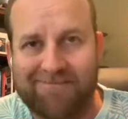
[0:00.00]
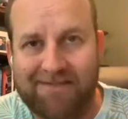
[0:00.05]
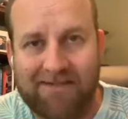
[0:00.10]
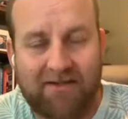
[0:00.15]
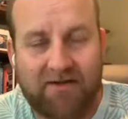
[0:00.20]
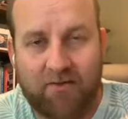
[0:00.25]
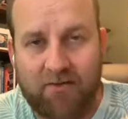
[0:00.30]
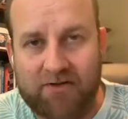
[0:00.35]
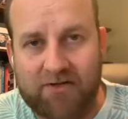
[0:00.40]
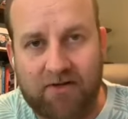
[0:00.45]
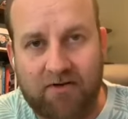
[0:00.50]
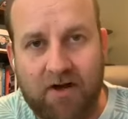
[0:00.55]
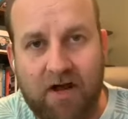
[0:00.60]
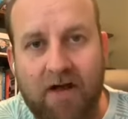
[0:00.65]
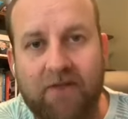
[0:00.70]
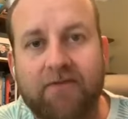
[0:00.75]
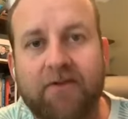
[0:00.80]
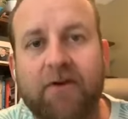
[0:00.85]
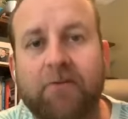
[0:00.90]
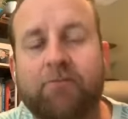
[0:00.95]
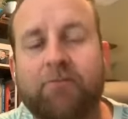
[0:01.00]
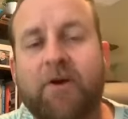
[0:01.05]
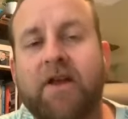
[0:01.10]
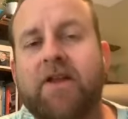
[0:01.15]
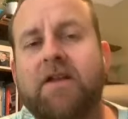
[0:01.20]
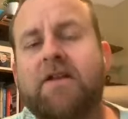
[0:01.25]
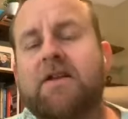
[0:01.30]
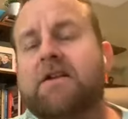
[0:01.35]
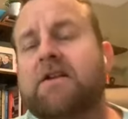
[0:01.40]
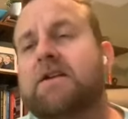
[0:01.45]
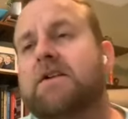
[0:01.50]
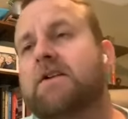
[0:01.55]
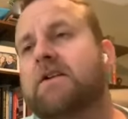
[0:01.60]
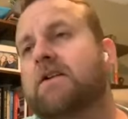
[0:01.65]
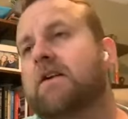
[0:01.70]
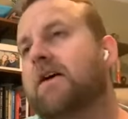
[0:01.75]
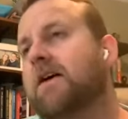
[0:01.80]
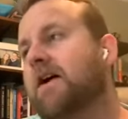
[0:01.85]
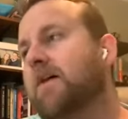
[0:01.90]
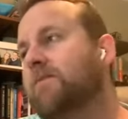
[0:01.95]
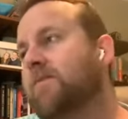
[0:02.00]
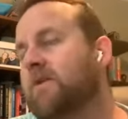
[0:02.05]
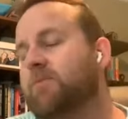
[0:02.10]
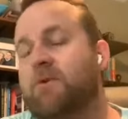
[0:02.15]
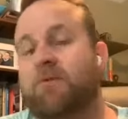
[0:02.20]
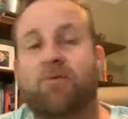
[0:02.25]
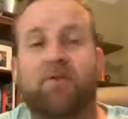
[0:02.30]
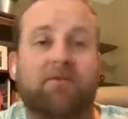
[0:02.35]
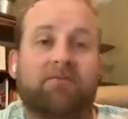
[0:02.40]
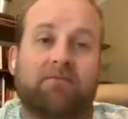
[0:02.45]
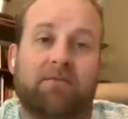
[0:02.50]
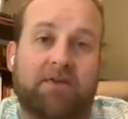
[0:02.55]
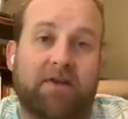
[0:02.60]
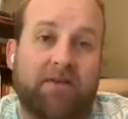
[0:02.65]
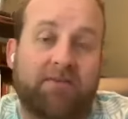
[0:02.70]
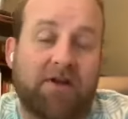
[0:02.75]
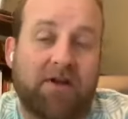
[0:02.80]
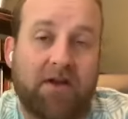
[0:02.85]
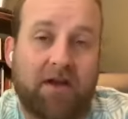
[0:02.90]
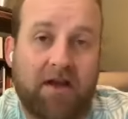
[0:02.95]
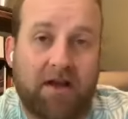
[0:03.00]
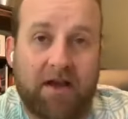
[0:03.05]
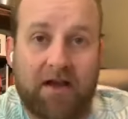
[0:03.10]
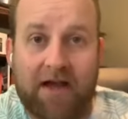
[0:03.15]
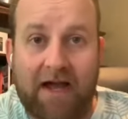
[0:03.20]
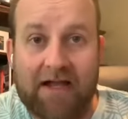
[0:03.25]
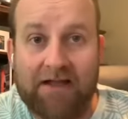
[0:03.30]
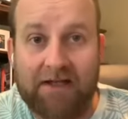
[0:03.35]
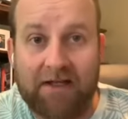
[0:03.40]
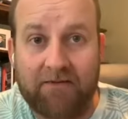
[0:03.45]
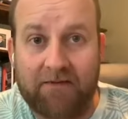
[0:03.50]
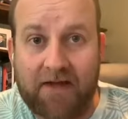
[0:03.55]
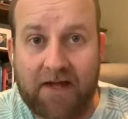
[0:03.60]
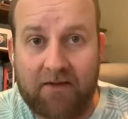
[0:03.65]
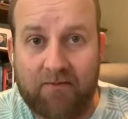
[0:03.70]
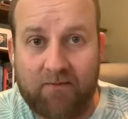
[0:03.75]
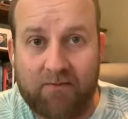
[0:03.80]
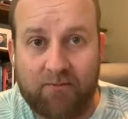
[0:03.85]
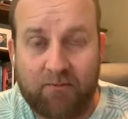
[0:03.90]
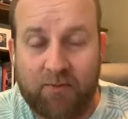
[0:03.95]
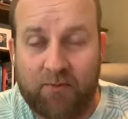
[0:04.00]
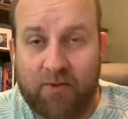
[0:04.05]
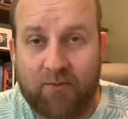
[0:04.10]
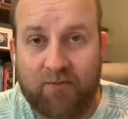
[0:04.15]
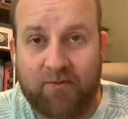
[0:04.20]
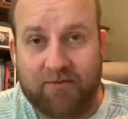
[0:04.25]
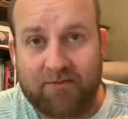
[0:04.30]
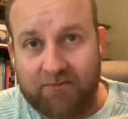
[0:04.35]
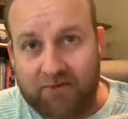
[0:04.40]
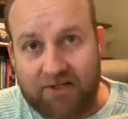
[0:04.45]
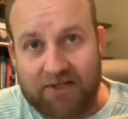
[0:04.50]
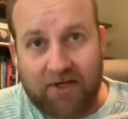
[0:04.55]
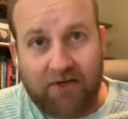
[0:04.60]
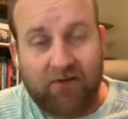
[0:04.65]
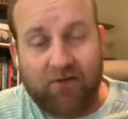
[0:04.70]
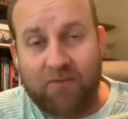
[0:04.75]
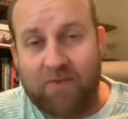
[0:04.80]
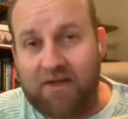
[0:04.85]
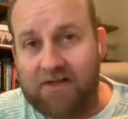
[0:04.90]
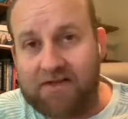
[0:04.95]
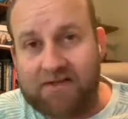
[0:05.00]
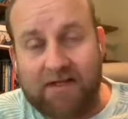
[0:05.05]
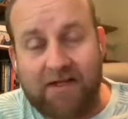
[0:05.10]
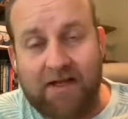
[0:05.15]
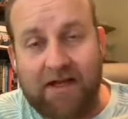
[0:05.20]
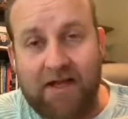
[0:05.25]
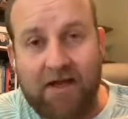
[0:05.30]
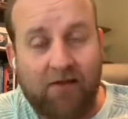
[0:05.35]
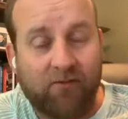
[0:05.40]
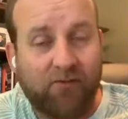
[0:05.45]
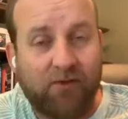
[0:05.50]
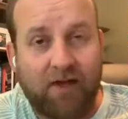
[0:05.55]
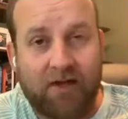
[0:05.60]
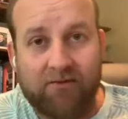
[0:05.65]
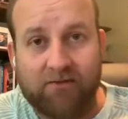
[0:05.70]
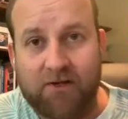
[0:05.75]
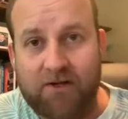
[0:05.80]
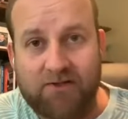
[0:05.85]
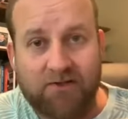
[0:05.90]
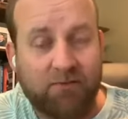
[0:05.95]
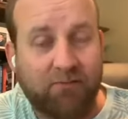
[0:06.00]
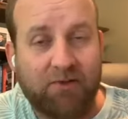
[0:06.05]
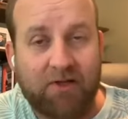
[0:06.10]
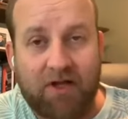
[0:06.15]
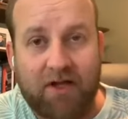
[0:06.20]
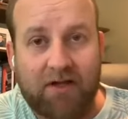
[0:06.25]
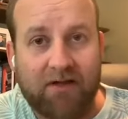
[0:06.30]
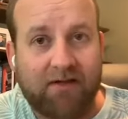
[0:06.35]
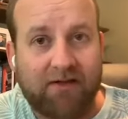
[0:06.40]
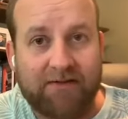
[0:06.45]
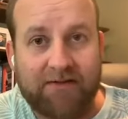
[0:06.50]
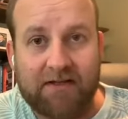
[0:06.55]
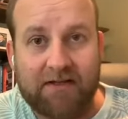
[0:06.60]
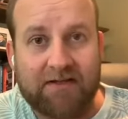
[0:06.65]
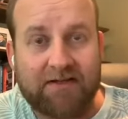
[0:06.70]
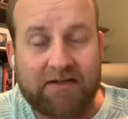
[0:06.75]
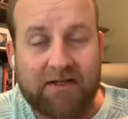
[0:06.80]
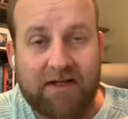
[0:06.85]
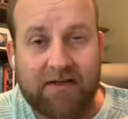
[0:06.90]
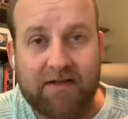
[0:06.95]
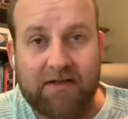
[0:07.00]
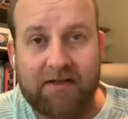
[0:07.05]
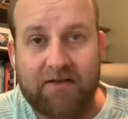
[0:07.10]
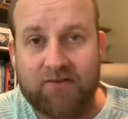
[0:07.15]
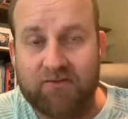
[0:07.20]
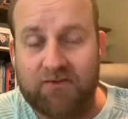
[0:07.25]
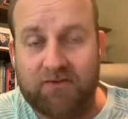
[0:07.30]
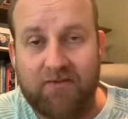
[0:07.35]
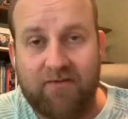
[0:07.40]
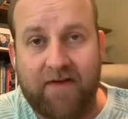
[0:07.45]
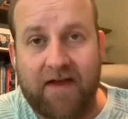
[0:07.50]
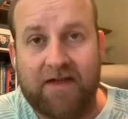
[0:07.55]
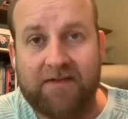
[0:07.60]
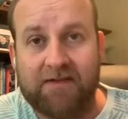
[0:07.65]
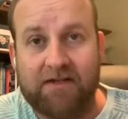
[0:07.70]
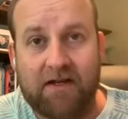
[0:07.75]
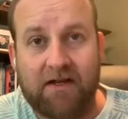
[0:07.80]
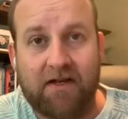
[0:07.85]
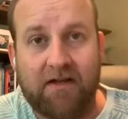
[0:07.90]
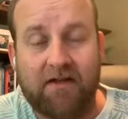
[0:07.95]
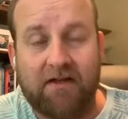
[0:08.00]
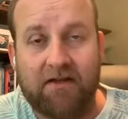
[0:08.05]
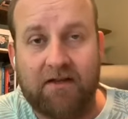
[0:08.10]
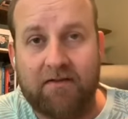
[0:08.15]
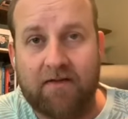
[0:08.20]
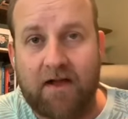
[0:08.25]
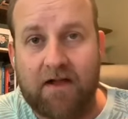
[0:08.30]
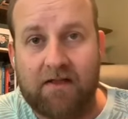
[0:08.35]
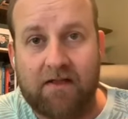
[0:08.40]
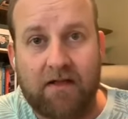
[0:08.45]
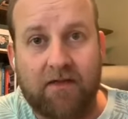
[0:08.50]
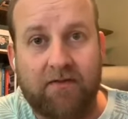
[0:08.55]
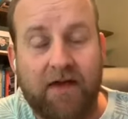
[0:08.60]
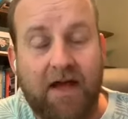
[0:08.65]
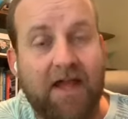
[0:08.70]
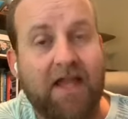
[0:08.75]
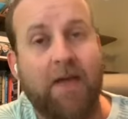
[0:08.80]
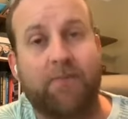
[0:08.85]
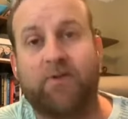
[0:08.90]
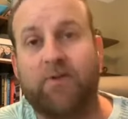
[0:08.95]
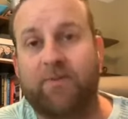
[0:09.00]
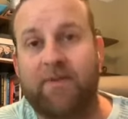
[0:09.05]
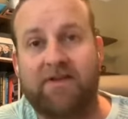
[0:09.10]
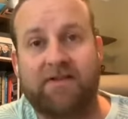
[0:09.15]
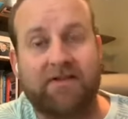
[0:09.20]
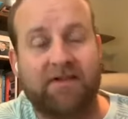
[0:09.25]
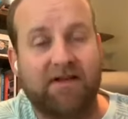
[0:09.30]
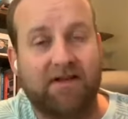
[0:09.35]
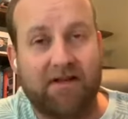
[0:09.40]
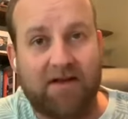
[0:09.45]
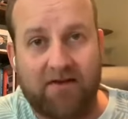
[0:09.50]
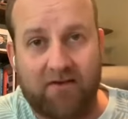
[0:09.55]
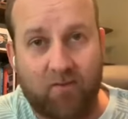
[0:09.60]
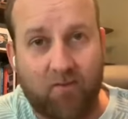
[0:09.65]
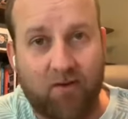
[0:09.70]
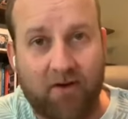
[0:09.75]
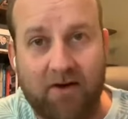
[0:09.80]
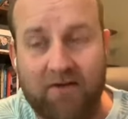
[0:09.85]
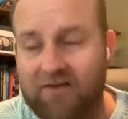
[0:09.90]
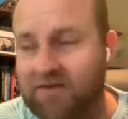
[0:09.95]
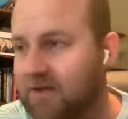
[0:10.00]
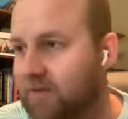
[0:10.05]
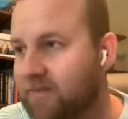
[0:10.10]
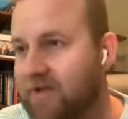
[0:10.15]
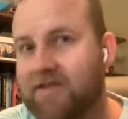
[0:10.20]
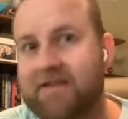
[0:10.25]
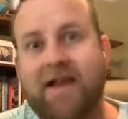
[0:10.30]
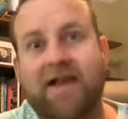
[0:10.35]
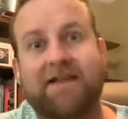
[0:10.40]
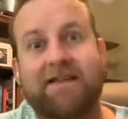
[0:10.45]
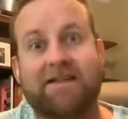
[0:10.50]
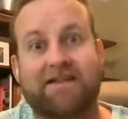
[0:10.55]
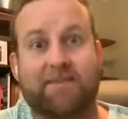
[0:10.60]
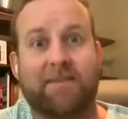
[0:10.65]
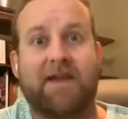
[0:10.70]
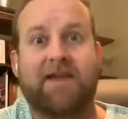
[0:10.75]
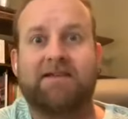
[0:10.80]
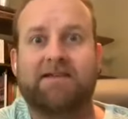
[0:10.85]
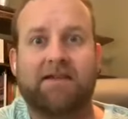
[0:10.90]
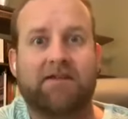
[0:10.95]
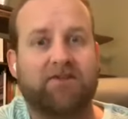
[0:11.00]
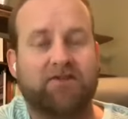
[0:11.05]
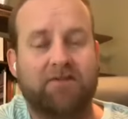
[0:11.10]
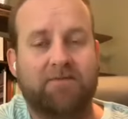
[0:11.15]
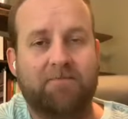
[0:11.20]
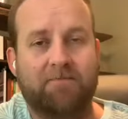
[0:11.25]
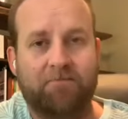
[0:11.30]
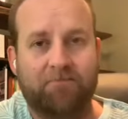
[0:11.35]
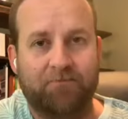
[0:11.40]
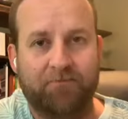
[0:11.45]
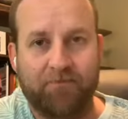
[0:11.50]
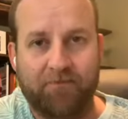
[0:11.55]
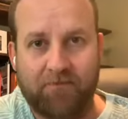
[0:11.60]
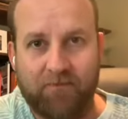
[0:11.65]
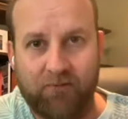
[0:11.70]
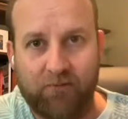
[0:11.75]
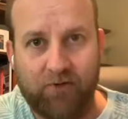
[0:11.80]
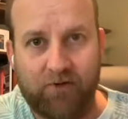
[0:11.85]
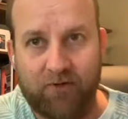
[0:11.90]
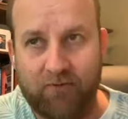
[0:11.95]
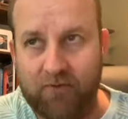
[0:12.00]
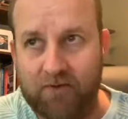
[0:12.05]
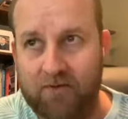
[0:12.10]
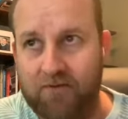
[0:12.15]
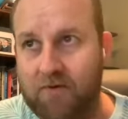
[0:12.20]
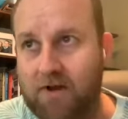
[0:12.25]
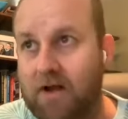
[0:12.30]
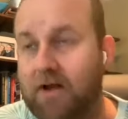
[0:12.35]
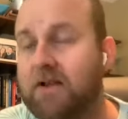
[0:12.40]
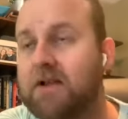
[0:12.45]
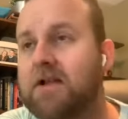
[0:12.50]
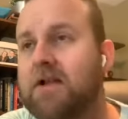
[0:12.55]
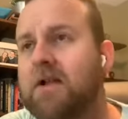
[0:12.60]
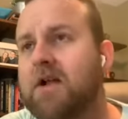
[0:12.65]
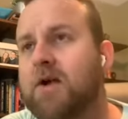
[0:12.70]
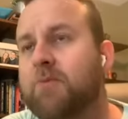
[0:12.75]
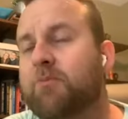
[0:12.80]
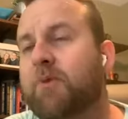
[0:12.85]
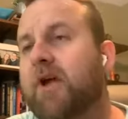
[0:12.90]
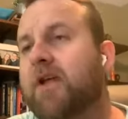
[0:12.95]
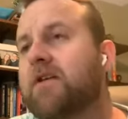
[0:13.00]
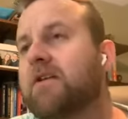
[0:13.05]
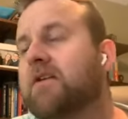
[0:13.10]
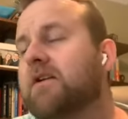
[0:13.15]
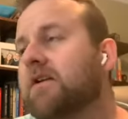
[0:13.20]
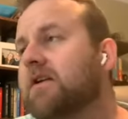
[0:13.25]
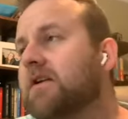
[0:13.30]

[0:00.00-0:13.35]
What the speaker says: go into your offer. But and people, I love that when people reach out to me and say, "Hey, I read your blog on this, and I think that was really fascinating, and I love it. I implemented it and it worked." I'm like, that gets my attention really, really well. But